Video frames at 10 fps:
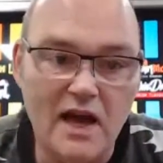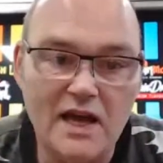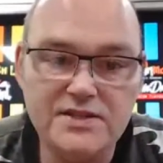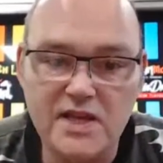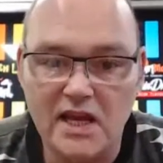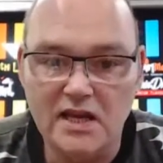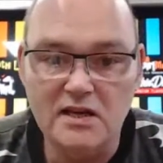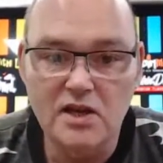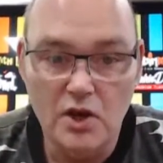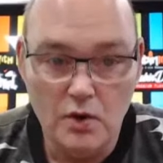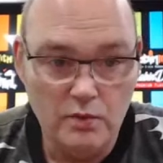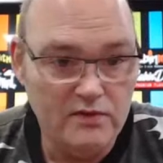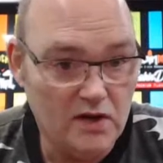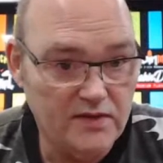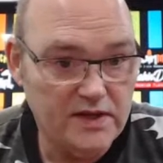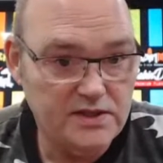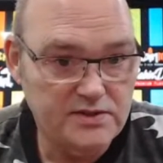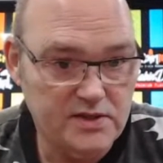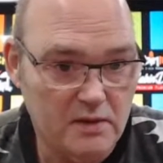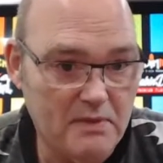saying, we've got
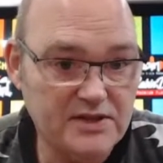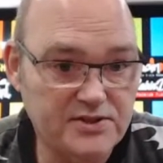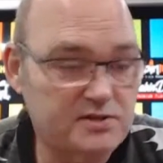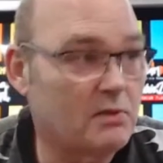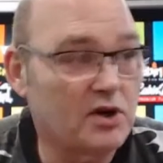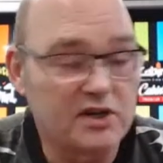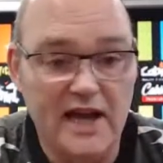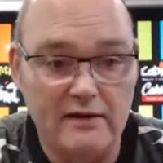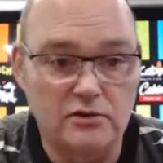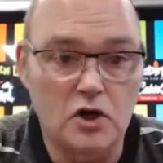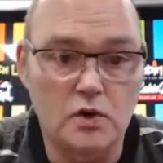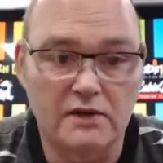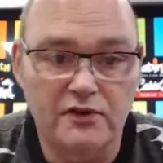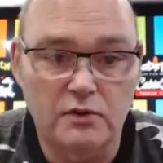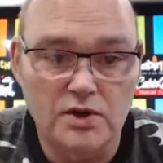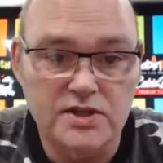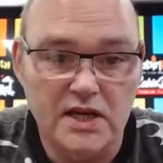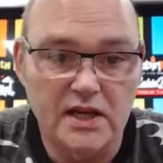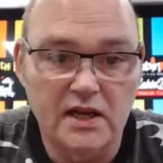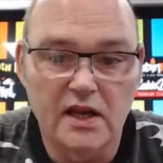these masks. I'm on your dark road if you want
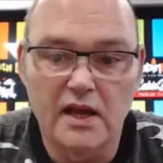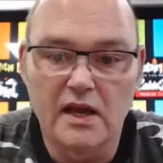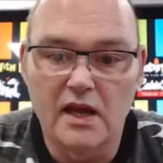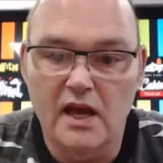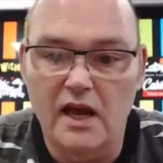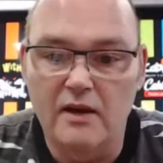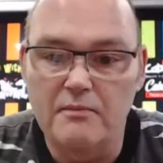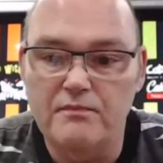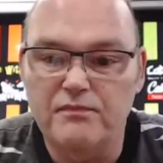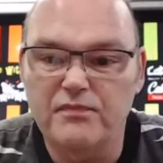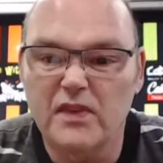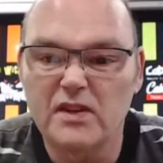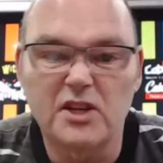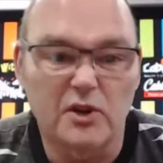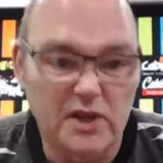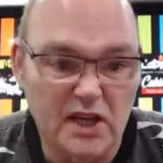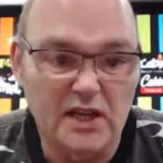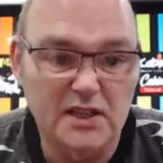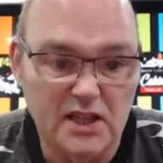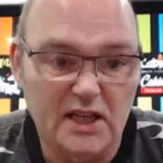any. You know, you
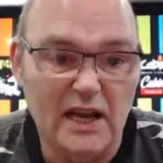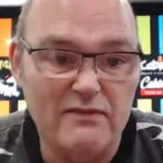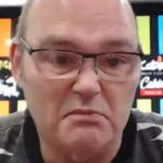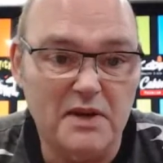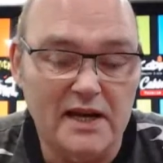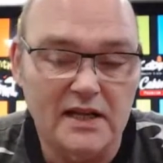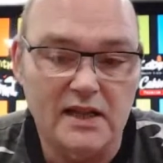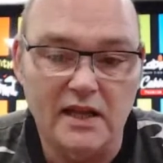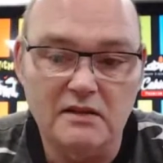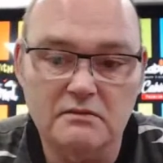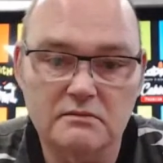can have them, kind of thing.